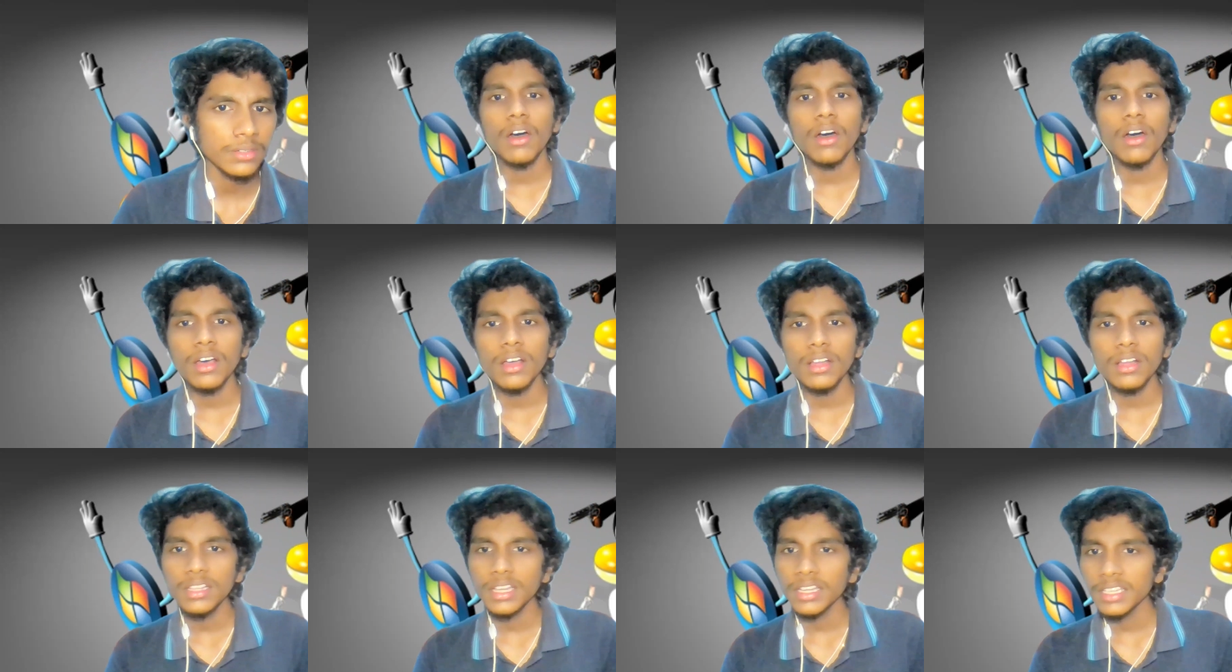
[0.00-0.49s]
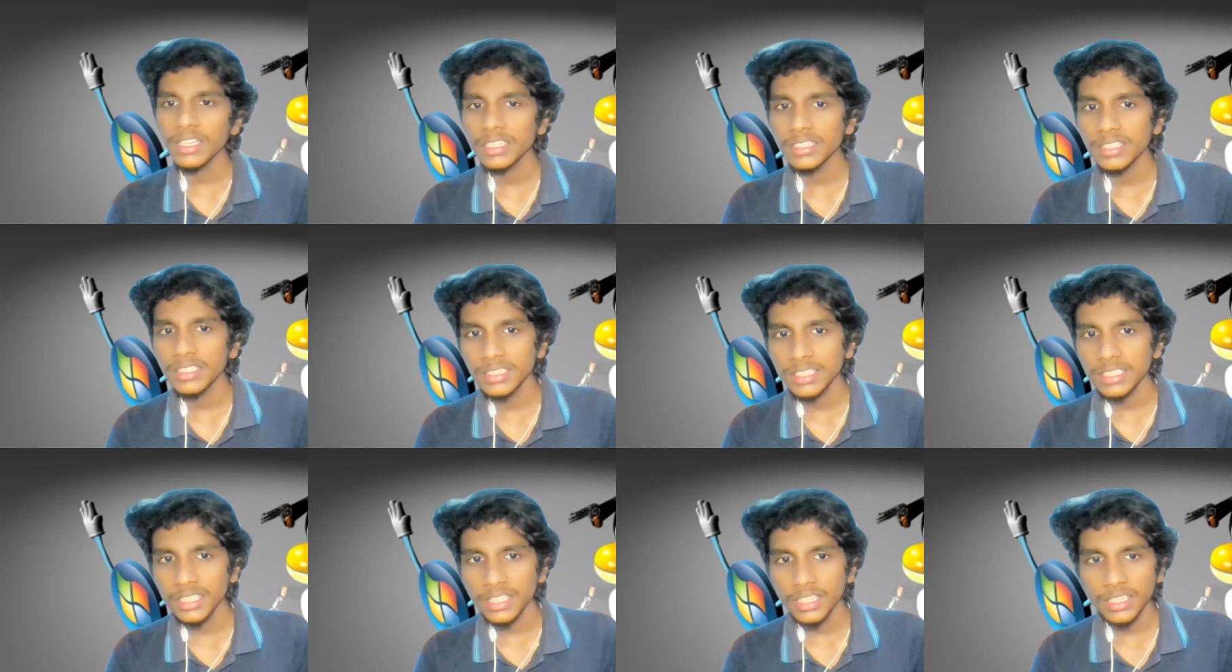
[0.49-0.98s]
All I can
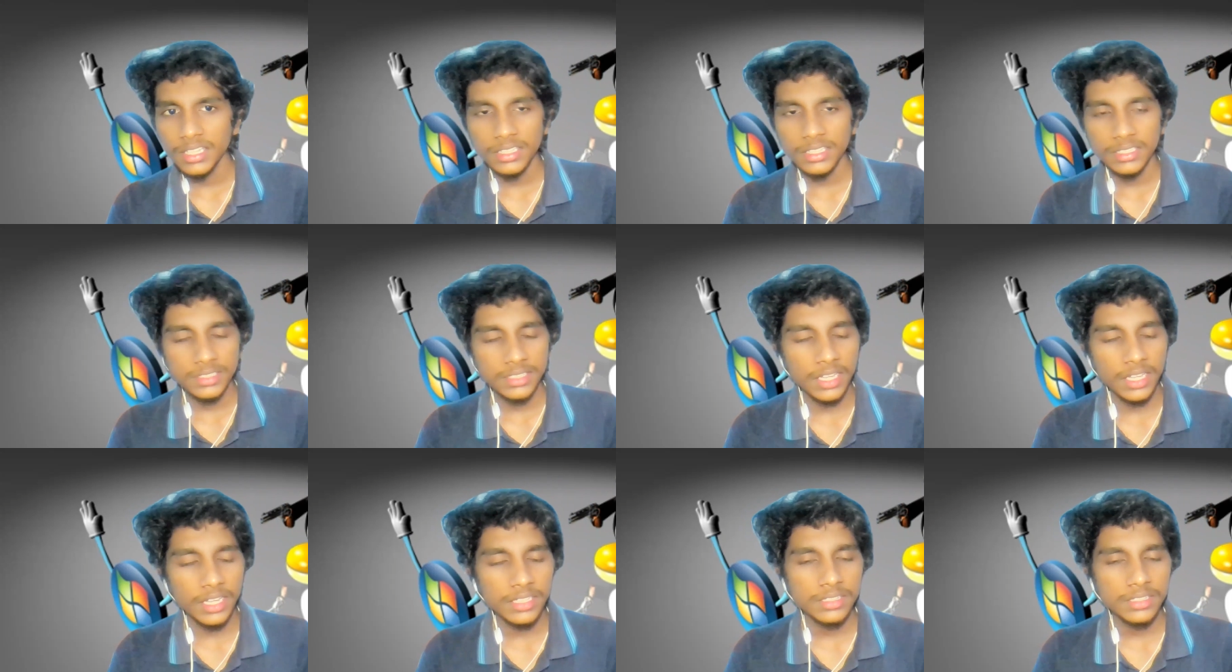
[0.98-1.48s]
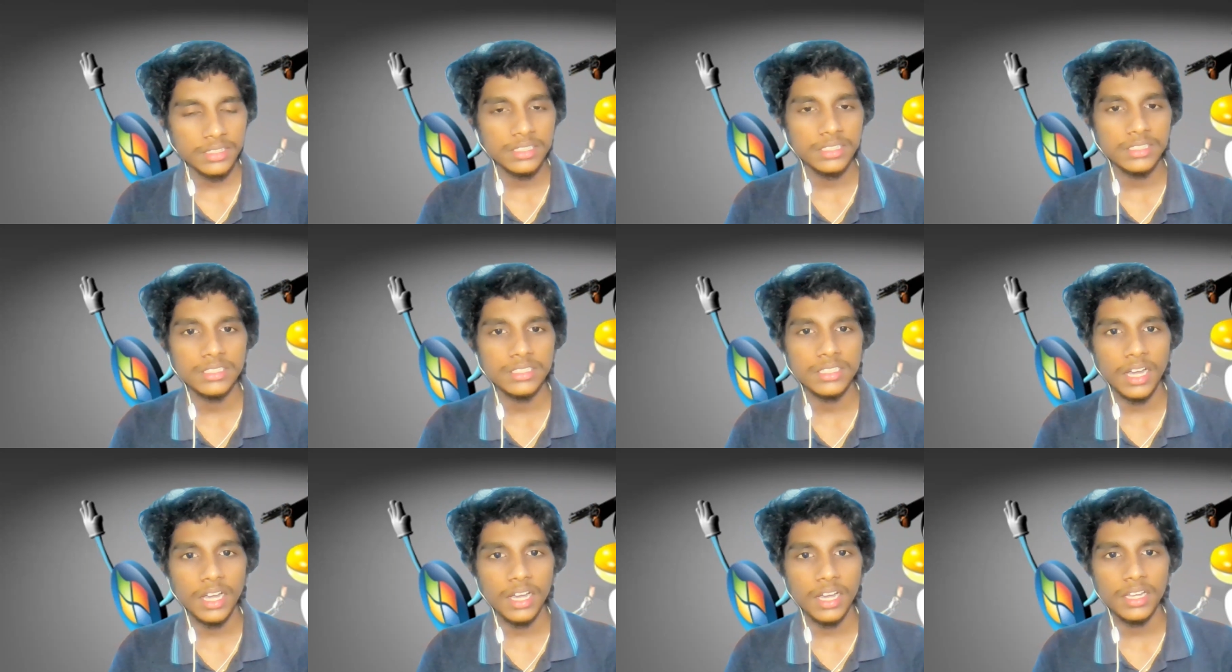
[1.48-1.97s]
say is that
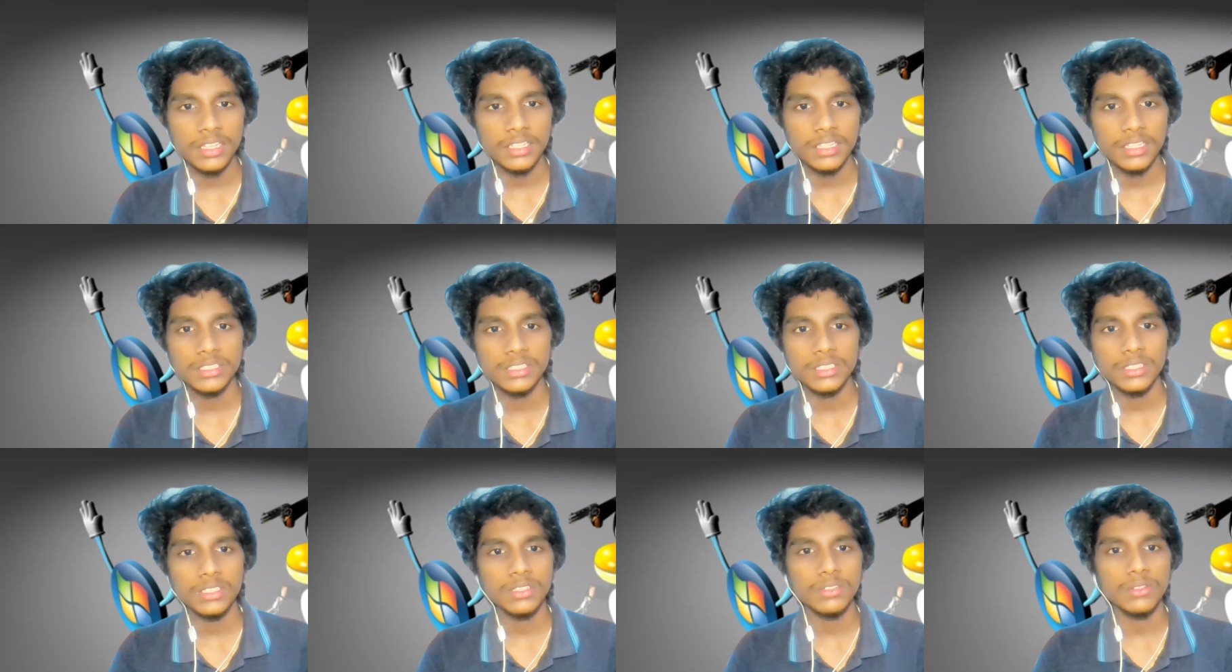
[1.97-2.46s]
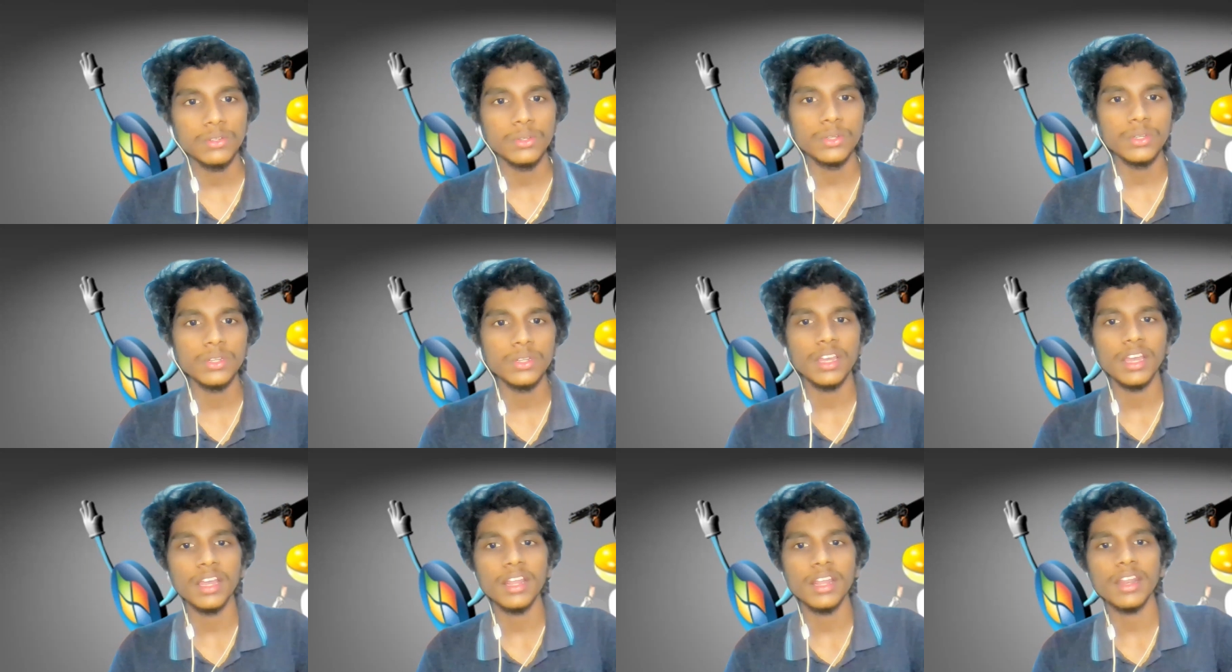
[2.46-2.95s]
this car is
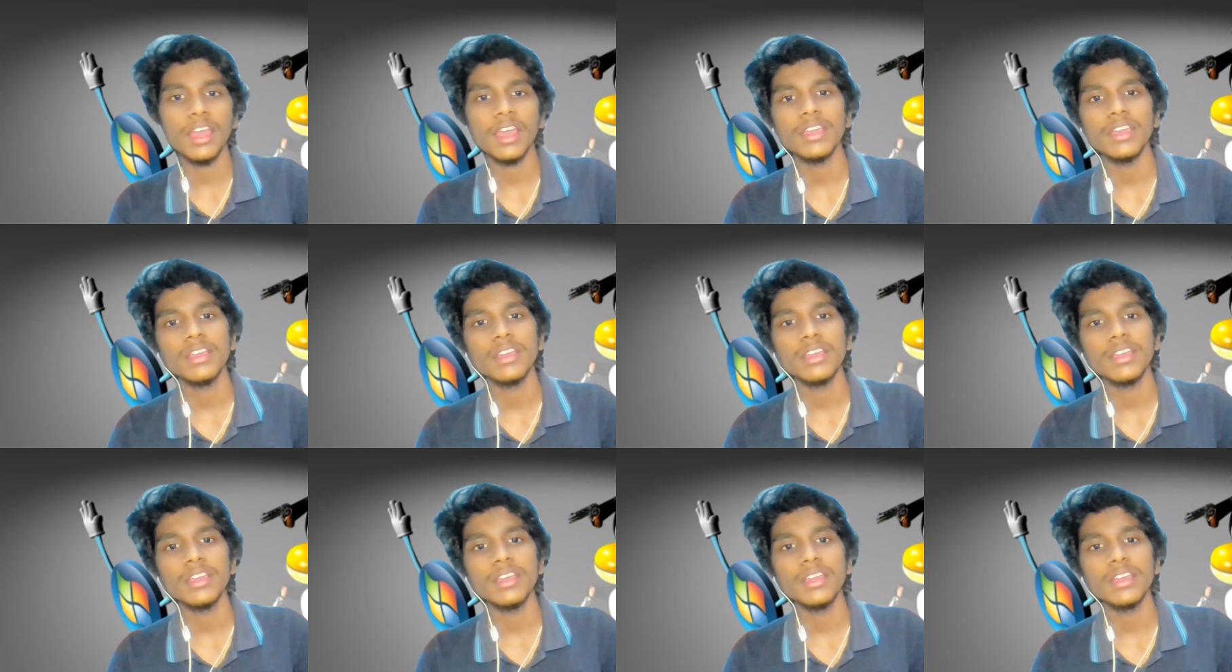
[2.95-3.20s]
good at